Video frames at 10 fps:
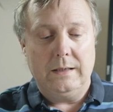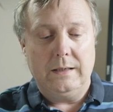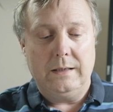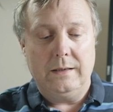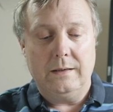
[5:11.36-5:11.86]

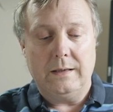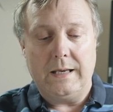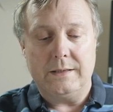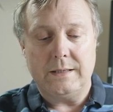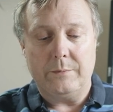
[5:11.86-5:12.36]
In
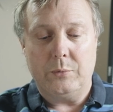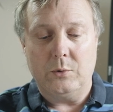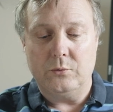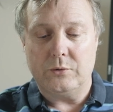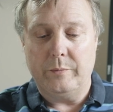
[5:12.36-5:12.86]

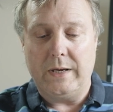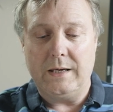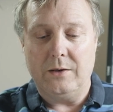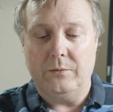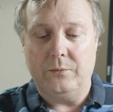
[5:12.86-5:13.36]
Examples, The
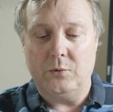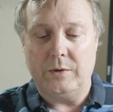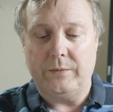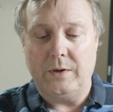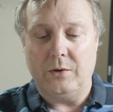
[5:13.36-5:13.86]
Making of
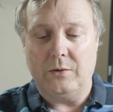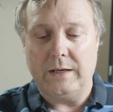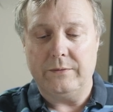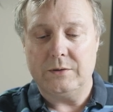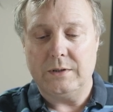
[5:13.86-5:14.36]
40
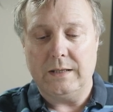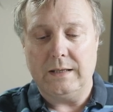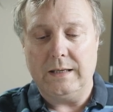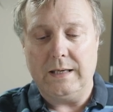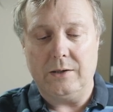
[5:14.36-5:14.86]
Photographs,
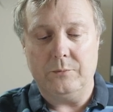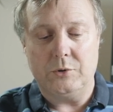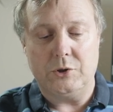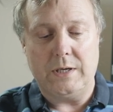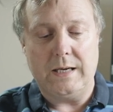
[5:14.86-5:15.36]

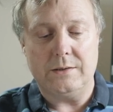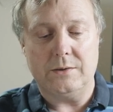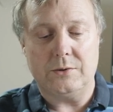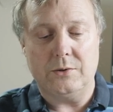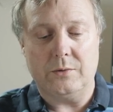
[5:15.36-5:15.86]
Adams
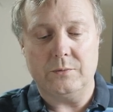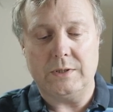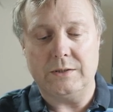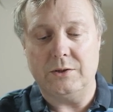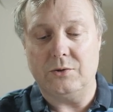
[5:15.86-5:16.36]
shares the
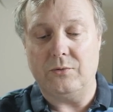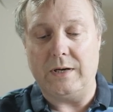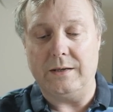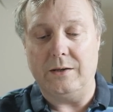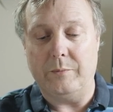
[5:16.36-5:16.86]
circumstances
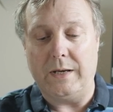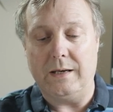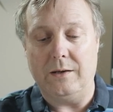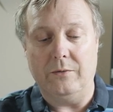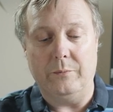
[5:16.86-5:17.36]
surrounding the
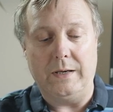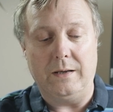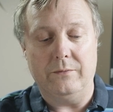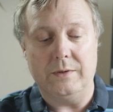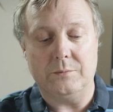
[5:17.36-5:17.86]
making of
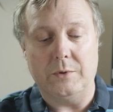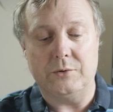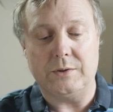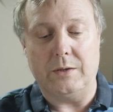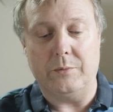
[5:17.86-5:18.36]
many of his
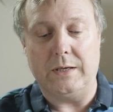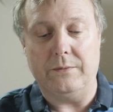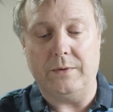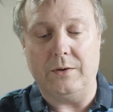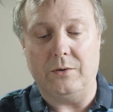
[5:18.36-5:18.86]
most
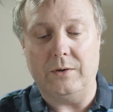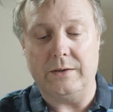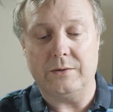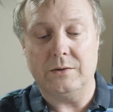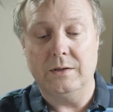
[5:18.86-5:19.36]
celebrated
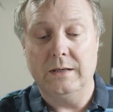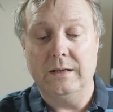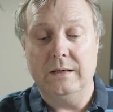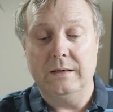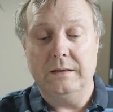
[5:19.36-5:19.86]
photographs.
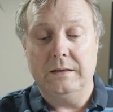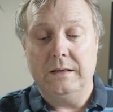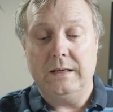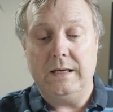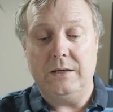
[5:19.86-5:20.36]

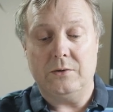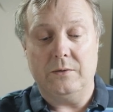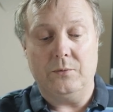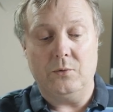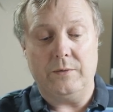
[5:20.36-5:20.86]
Each of
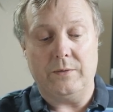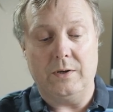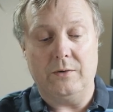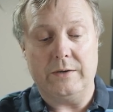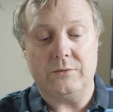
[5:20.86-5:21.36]
the 40
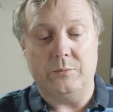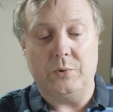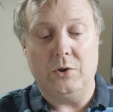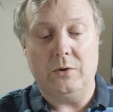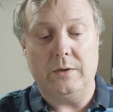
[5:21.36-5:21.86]
photographs
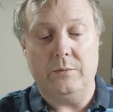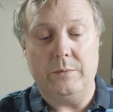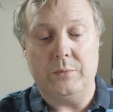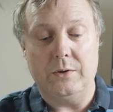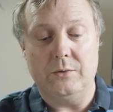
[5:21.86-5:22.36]
superbly
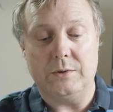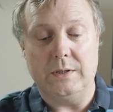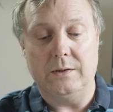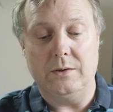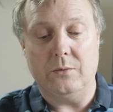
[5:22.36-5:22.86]

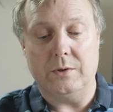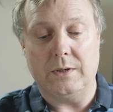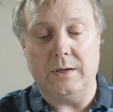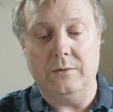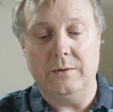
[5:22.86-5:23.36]
reproduced in
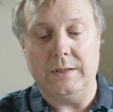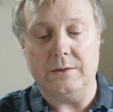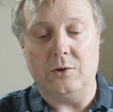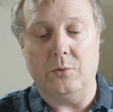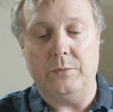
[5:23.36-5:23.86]
duotone
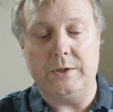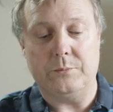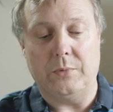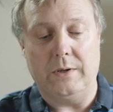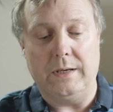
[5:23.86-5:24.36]
is
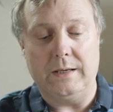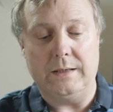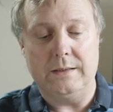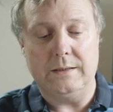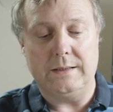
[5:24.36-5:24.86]
accomplished by an
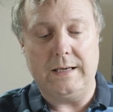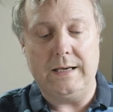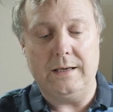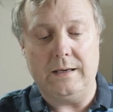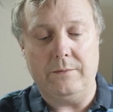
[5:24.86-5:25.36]

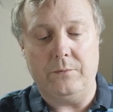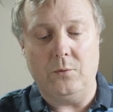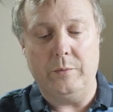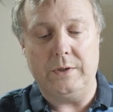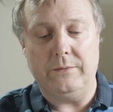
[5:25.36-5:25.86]
entertaining and
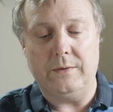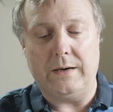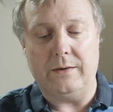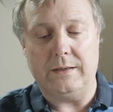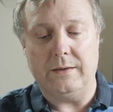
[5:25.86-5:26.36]
informative
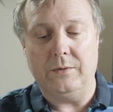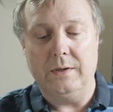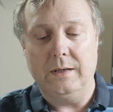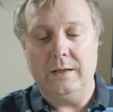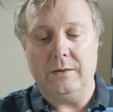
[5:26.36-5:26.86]
narrative
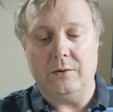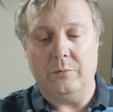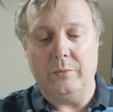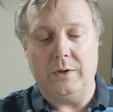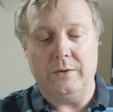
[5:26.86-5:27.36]
that
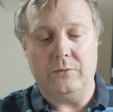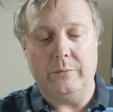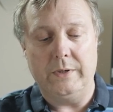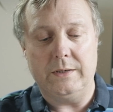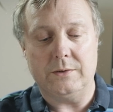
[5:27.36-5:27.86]
combines
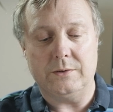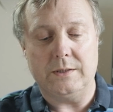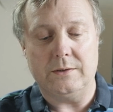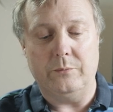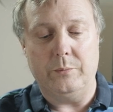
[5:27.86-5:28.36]

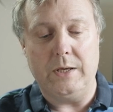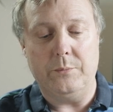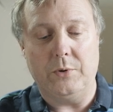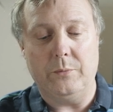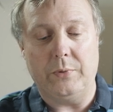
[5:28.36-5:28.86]
reminiscences of
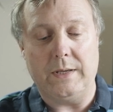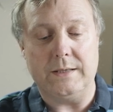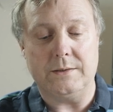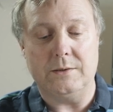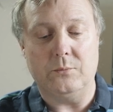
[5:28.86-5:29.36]
people and
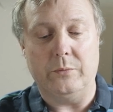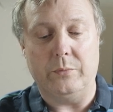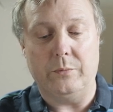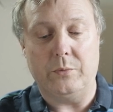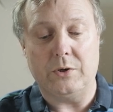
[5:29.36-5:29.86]
places
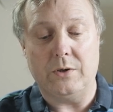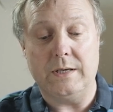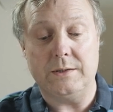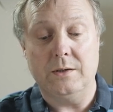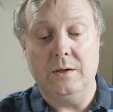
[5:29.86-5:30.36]
with
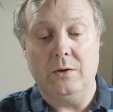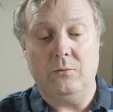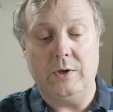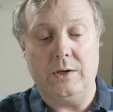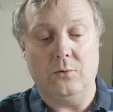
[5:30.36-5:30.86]
precise
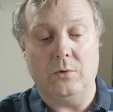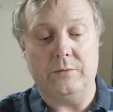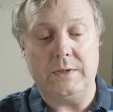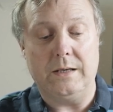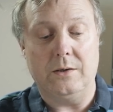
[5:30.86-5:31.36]
recall
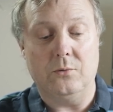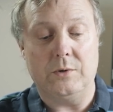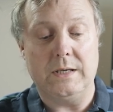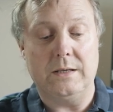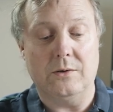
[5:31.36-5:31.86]
of technical
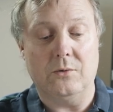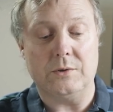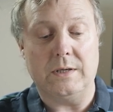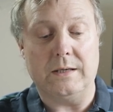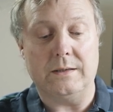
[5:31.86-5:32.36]

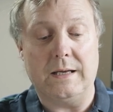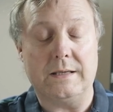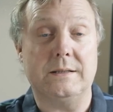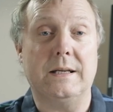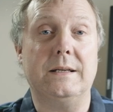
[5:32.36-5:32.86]
details and
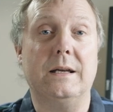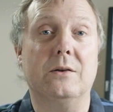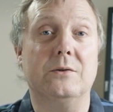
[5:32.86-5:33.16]
aesthetic